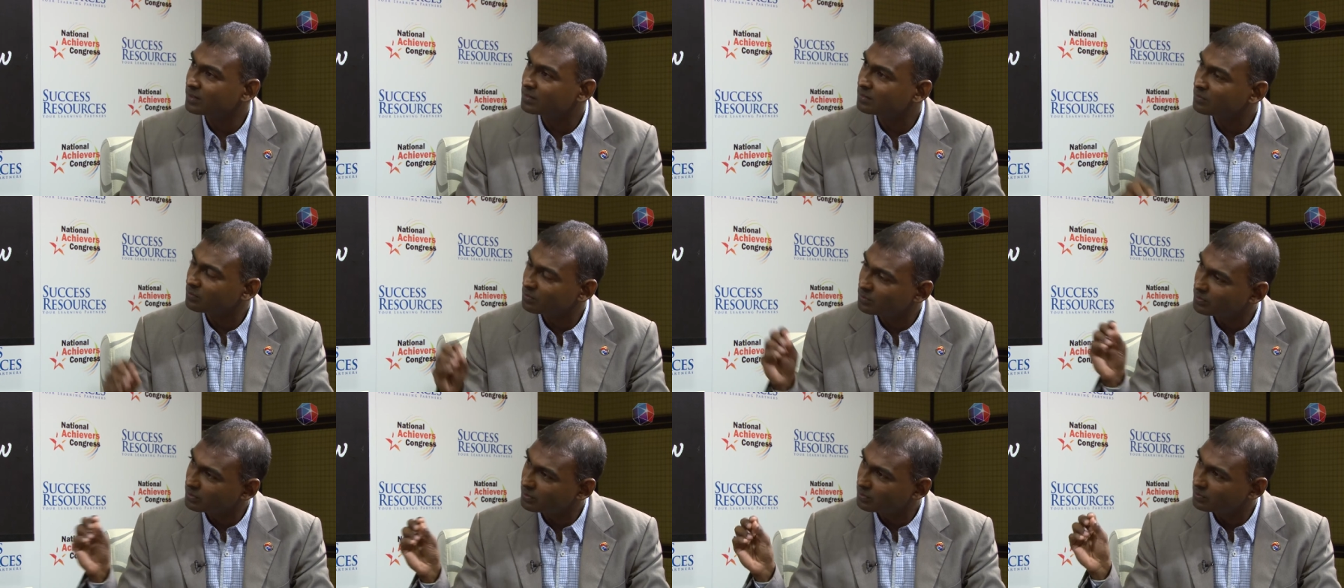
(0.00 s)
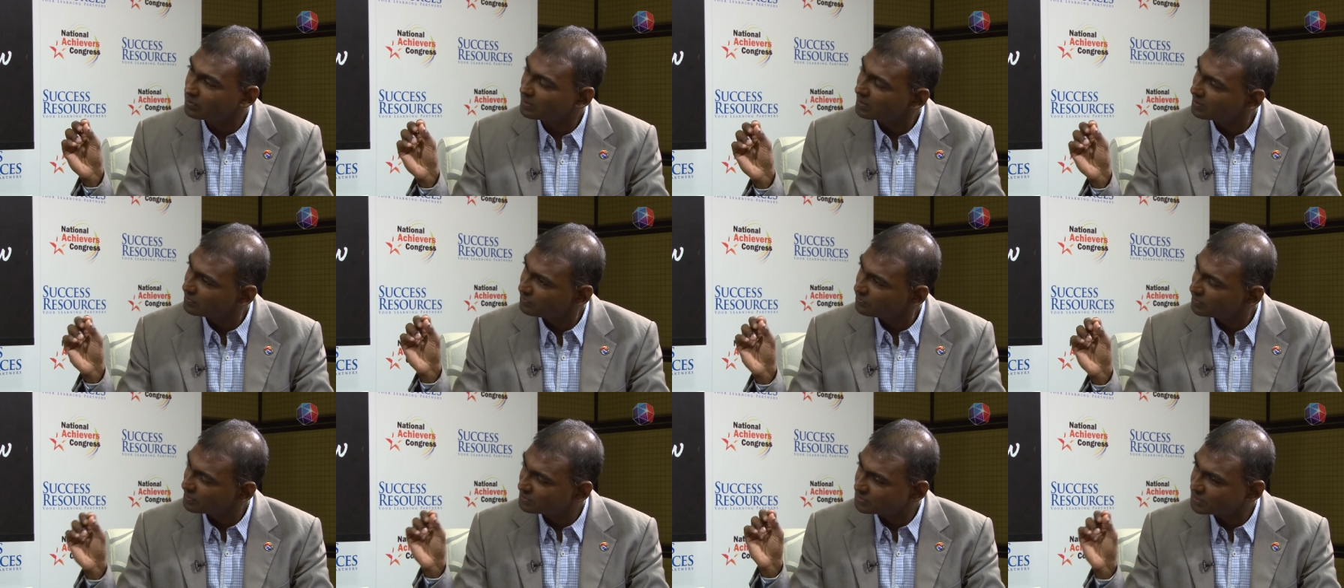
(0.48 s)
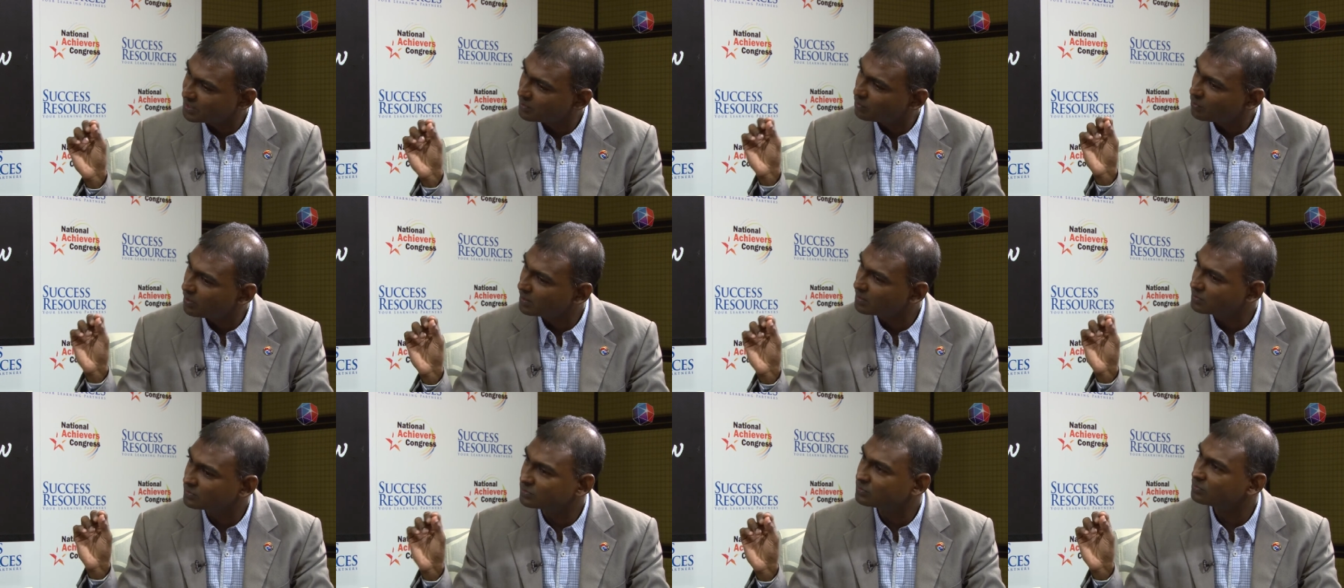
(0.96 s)
And, you know, if you can share
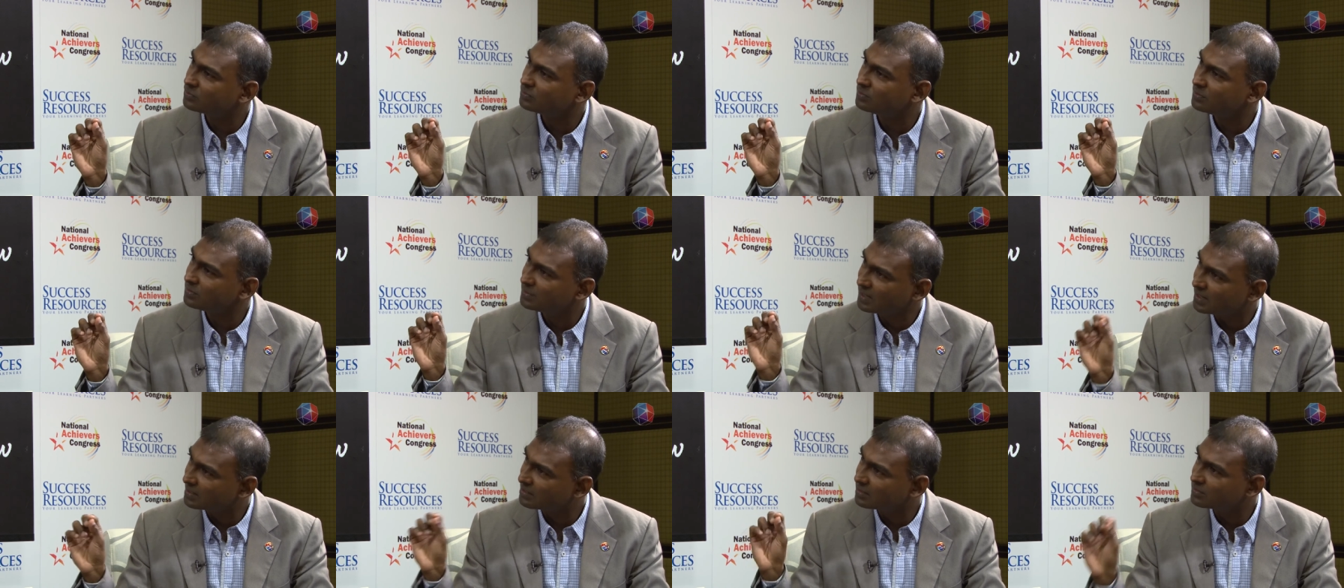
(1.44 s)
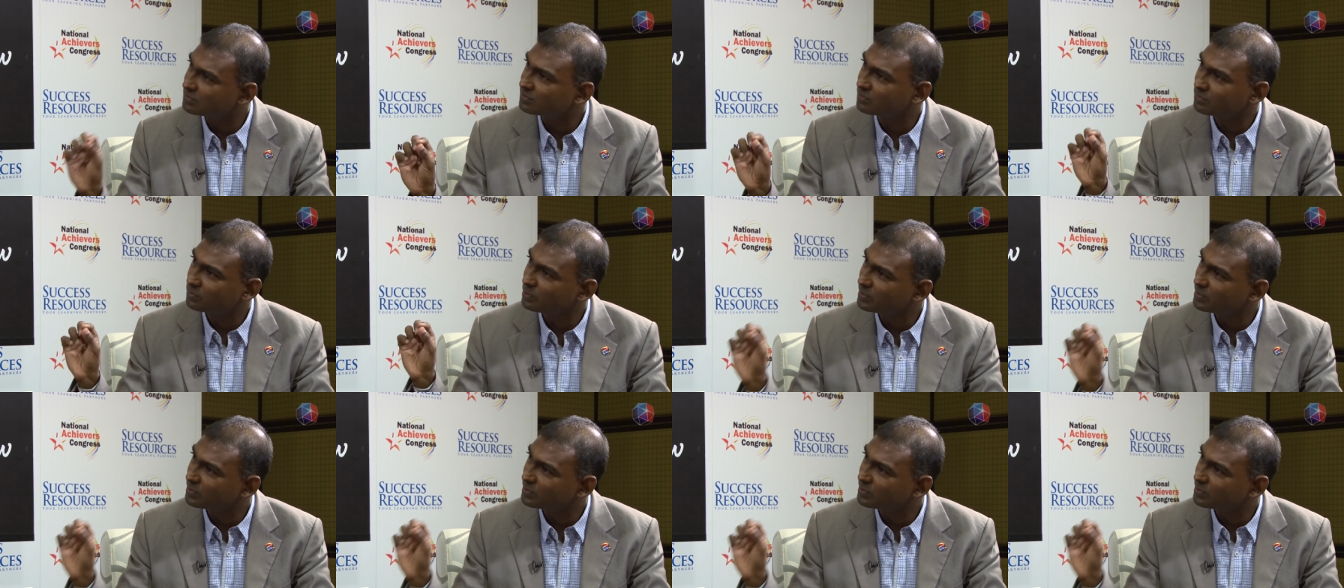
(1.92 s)
one or two nuggets of